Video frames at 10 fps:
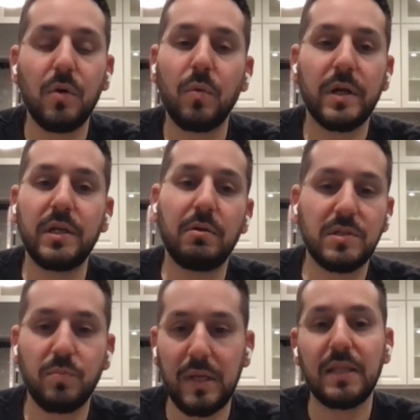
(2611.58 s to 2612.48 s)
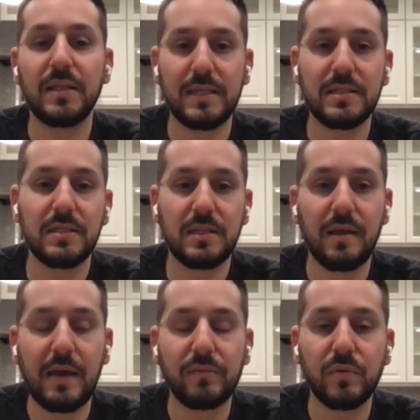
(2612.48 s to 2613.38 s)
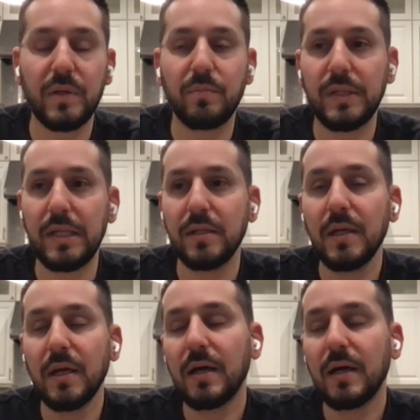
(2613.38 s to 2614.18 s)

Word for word: nowhere near as many things as I have on my plate.